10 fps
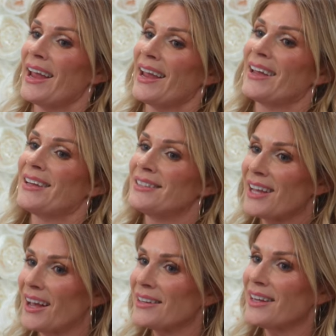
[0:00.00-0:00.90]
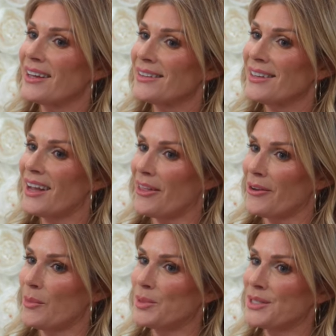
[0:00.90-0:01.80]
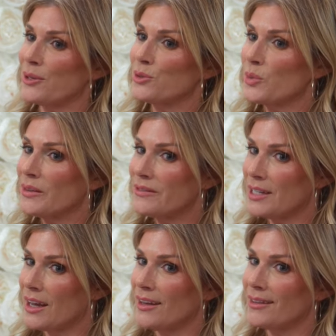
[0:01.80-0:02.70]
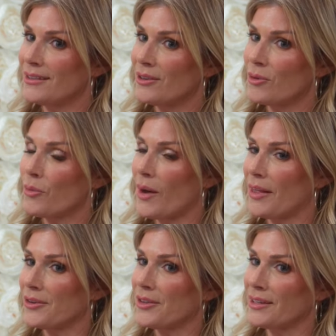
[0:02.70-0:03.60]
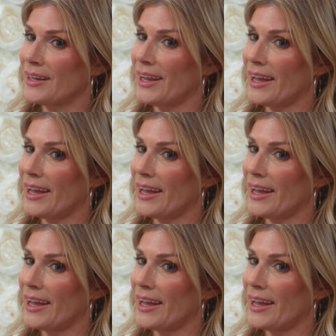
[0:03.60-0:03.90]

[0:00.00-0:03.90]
And kind of like the other episodes we've done, rather than